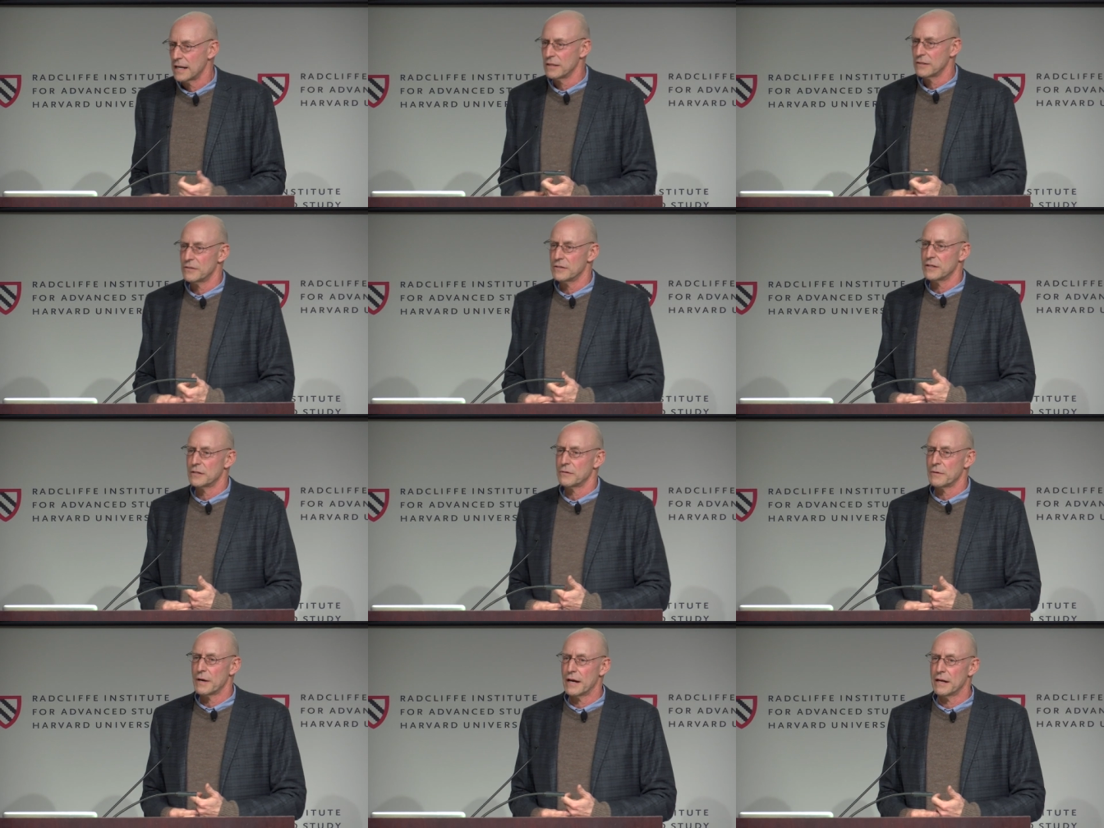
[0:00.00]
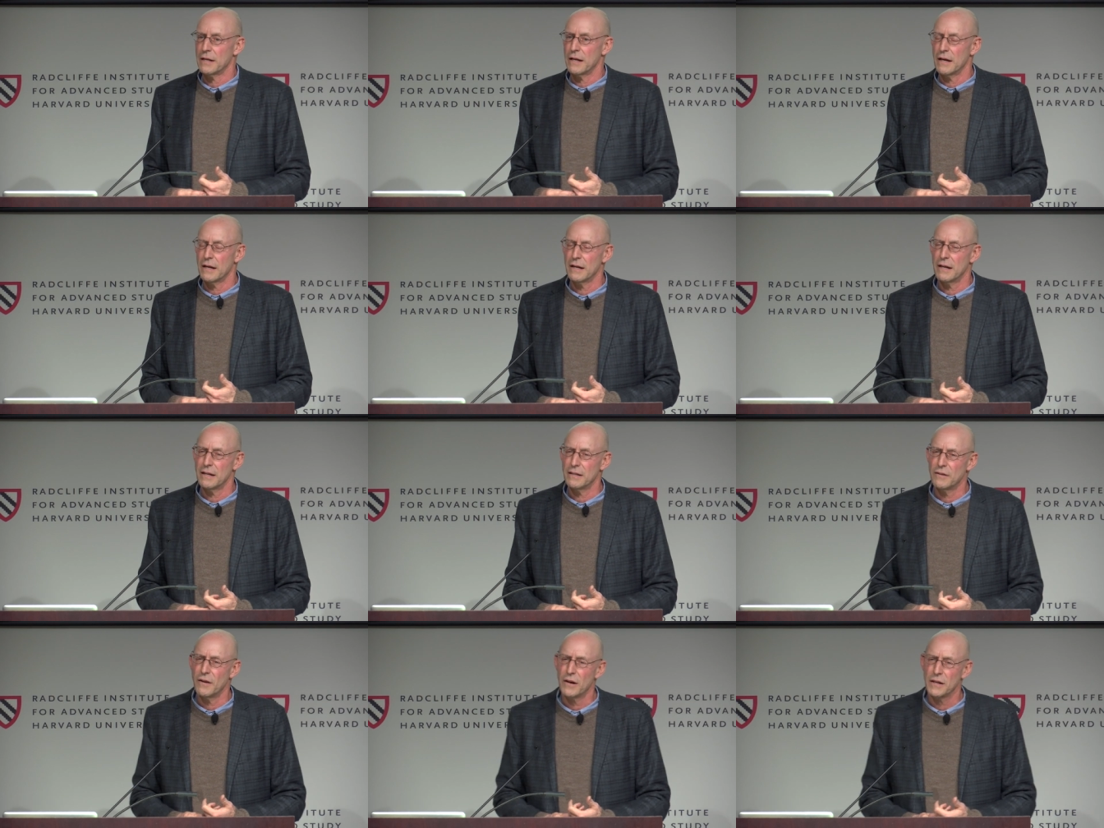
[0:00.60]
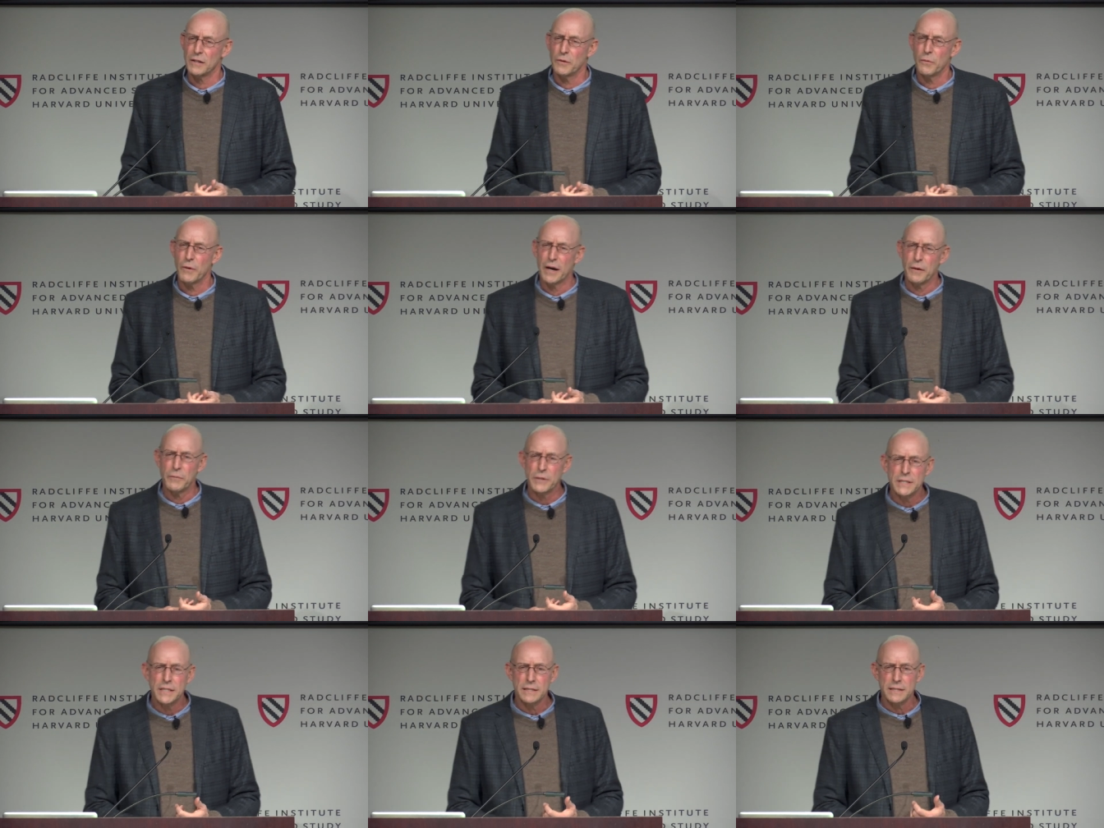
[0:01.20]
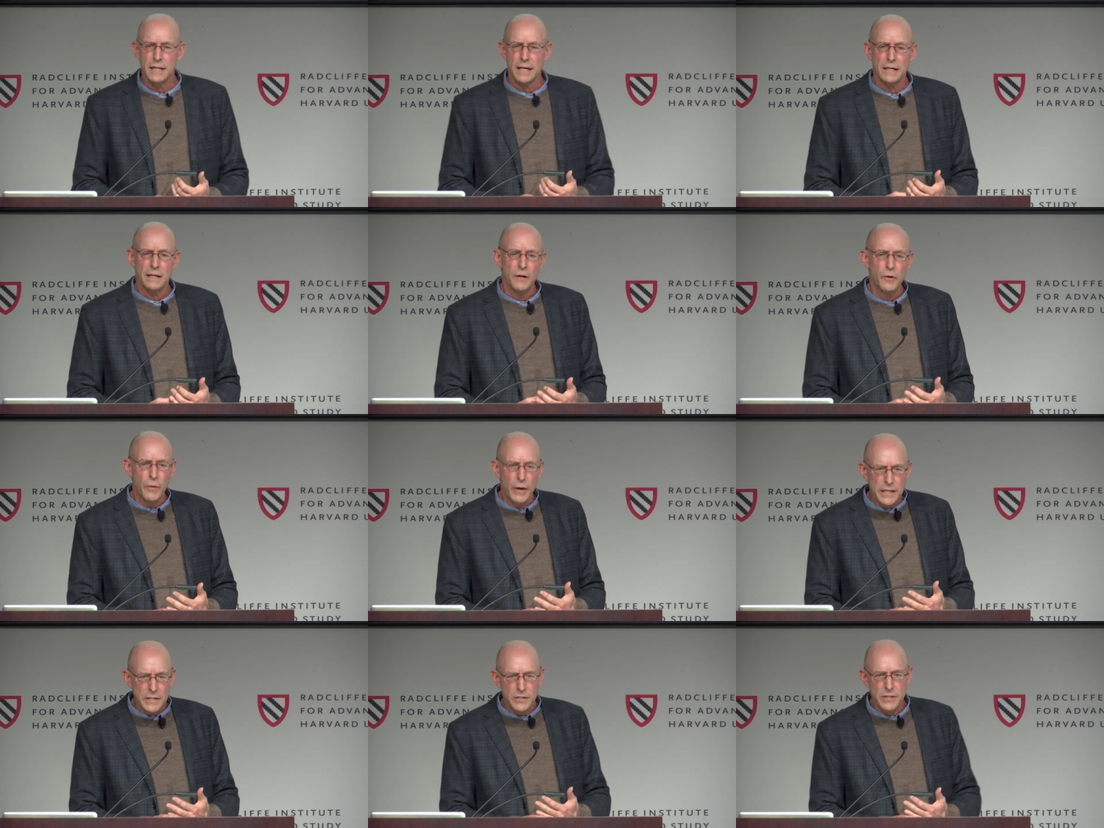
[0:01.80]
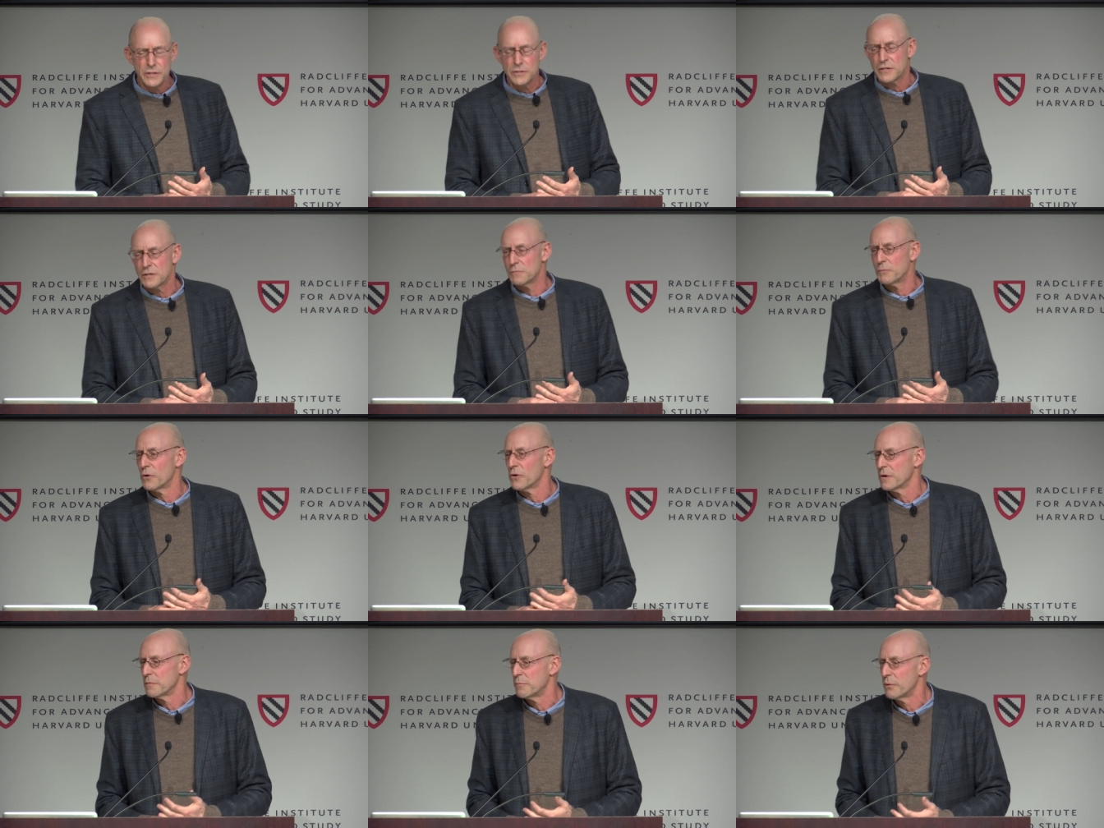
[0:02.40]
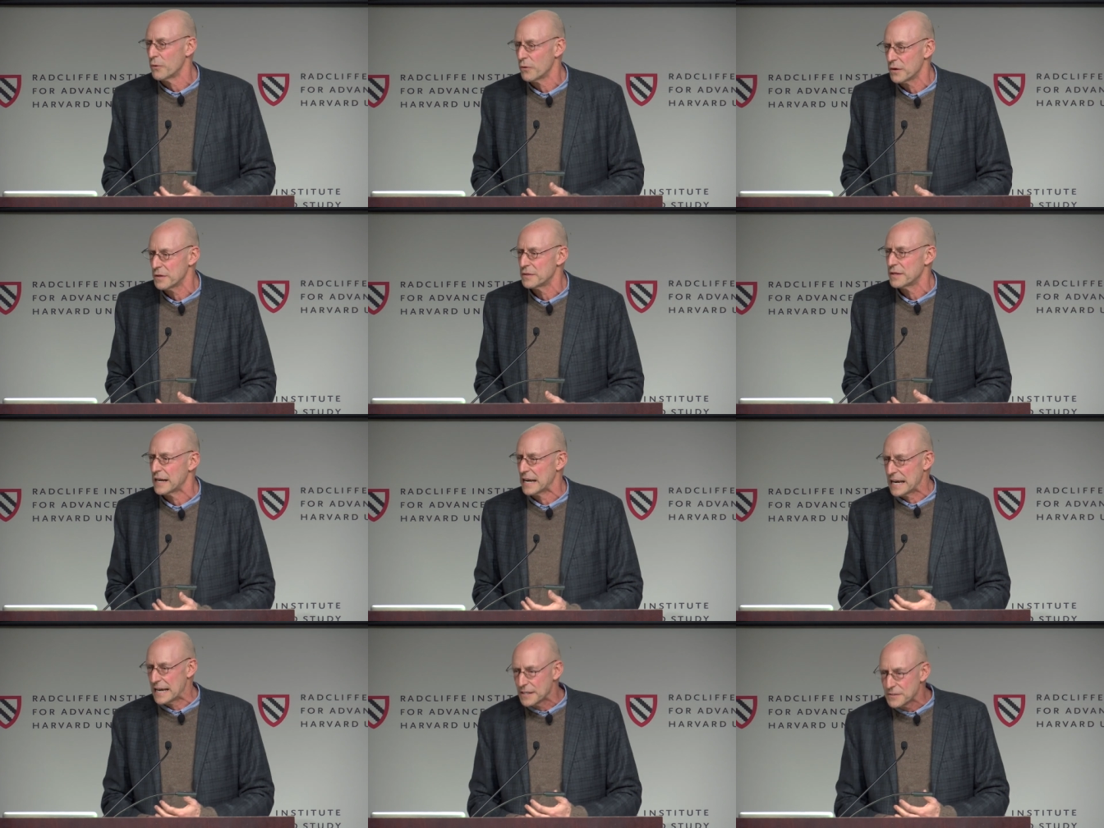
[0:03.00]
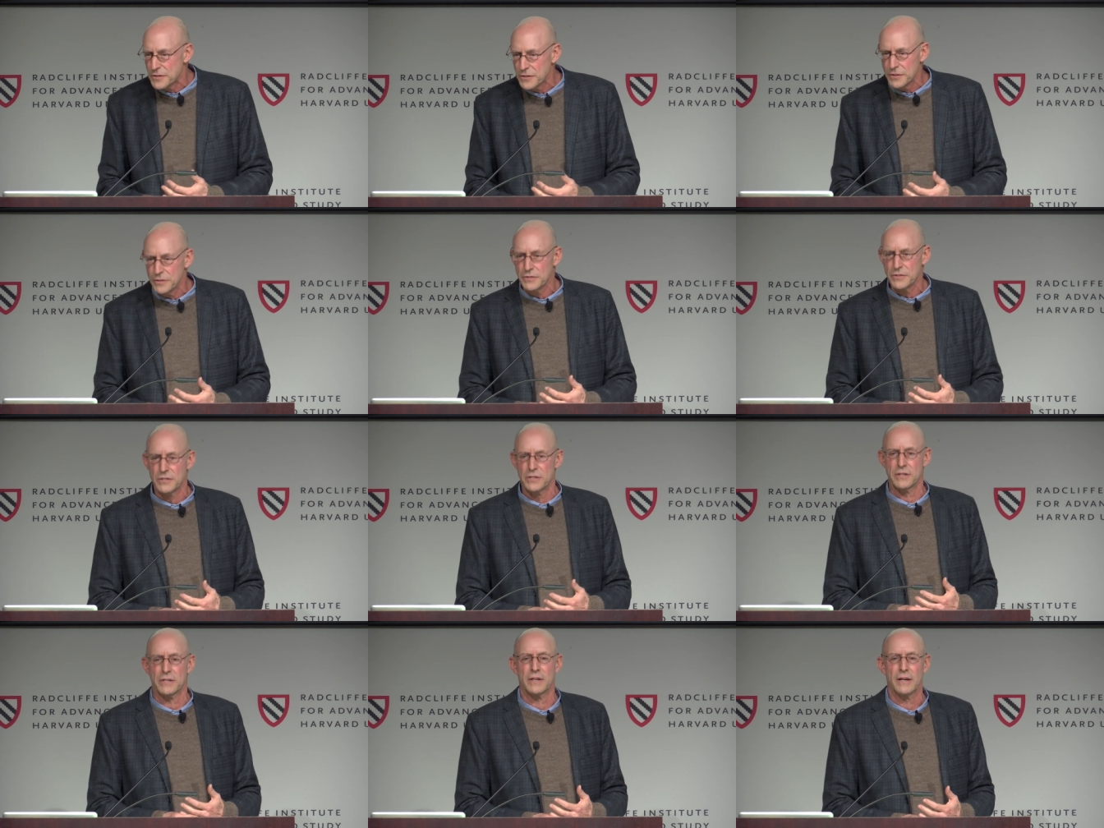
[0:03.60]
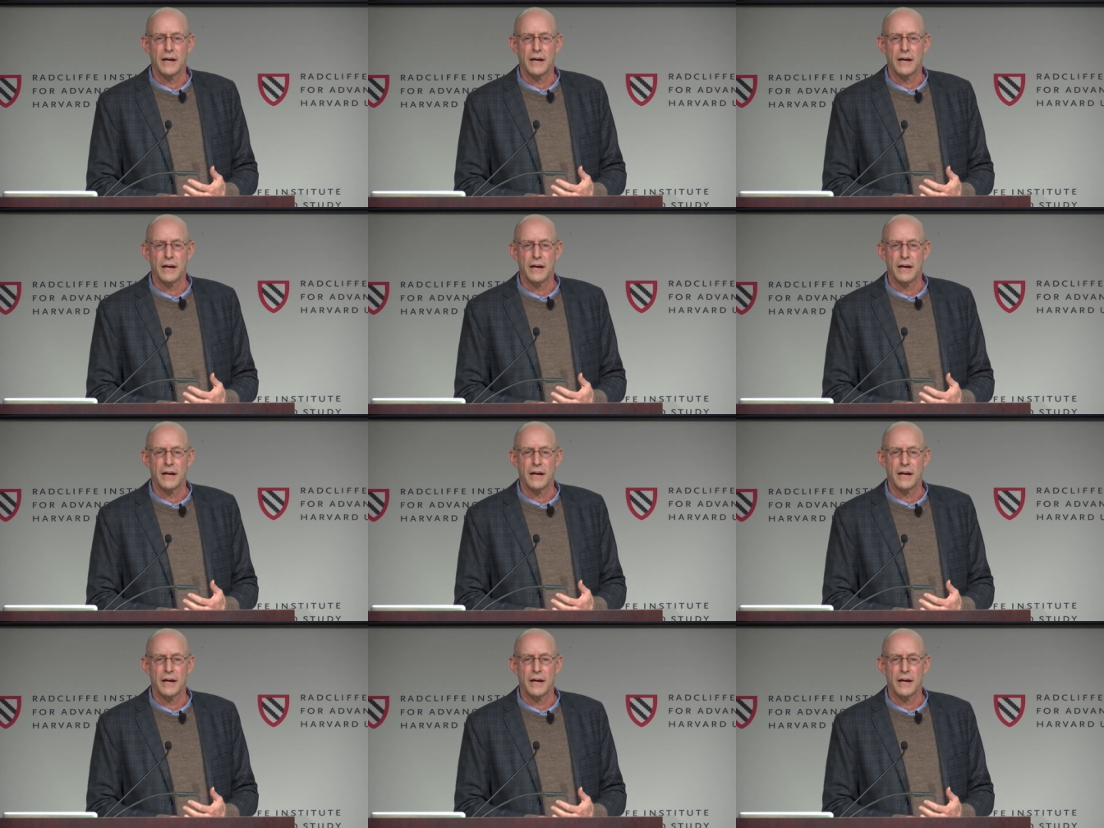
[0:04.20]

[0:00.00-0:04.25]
I learned around, uh, along the way, which is that questions are more important than answers,